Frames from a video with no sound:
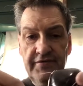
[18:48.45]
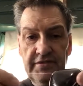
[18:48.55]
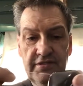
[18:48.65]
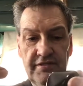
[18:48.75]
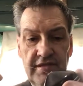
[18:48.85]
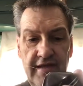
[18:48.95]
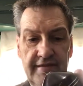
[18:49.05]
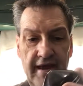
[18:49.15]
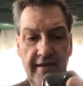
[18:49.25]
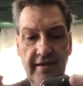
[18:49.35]
It's just not
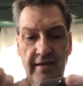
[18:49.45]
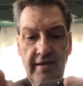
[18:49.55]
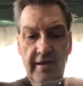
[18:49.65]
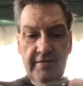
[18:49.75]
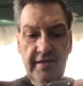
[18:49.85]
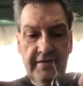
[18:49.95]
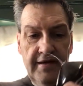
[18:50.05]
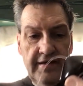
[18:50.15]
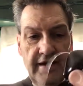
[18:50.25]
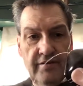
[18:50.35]
that. It's not
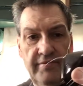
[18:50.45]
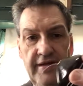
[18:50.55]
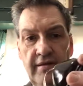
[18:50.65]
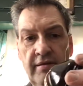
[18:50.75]
that kind of reel.